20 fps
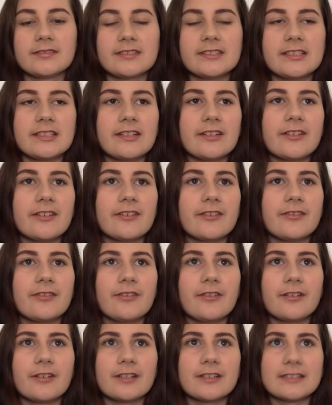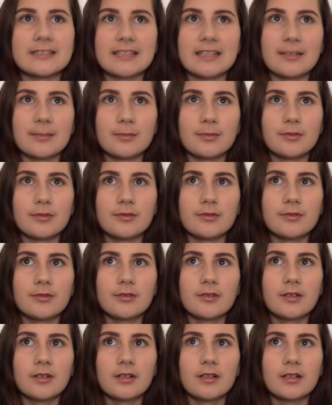So, for
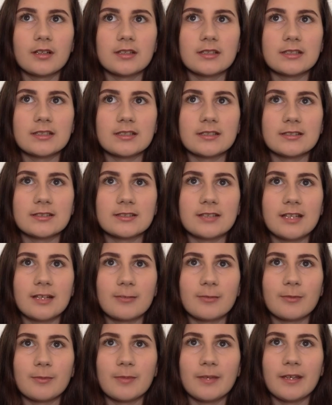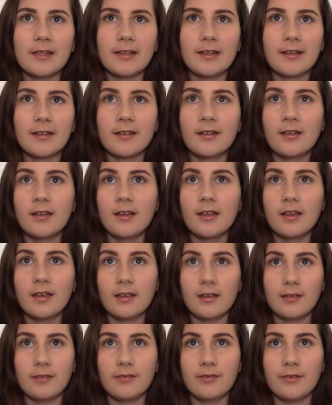example, a sun sign would be,
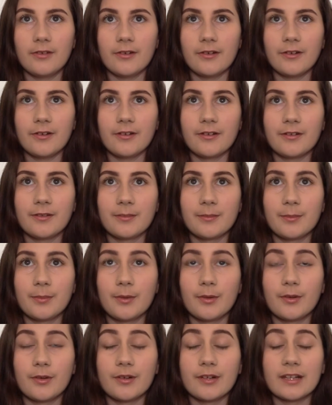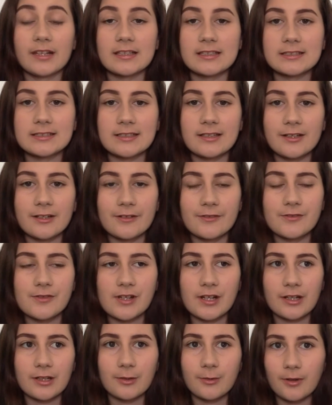if you're born at the start of
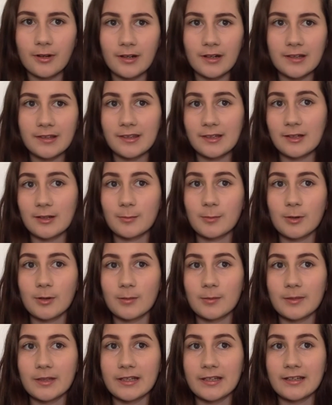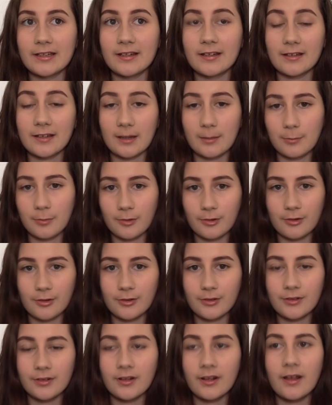January, then you're probably a
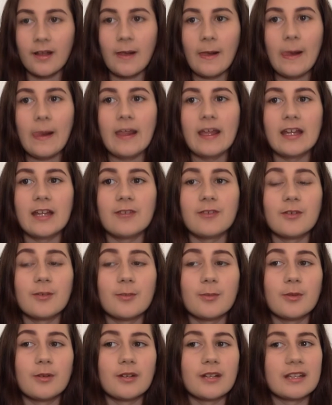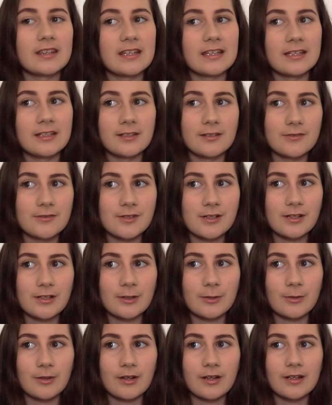Capricorn. And if you're born at the end of
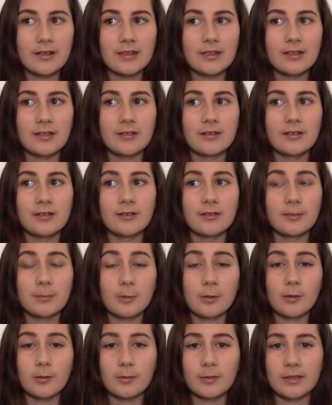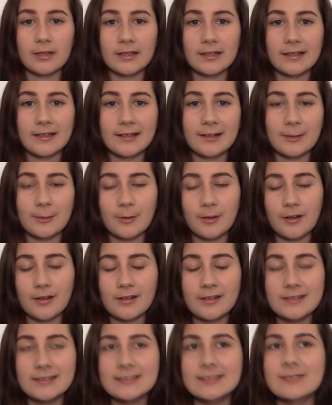January, then you're probably an
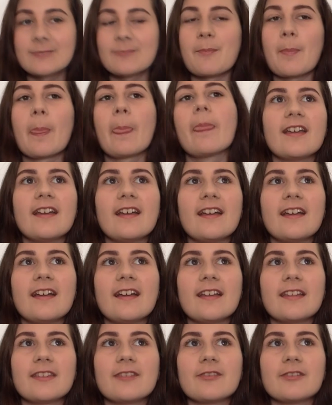Aquarius. And the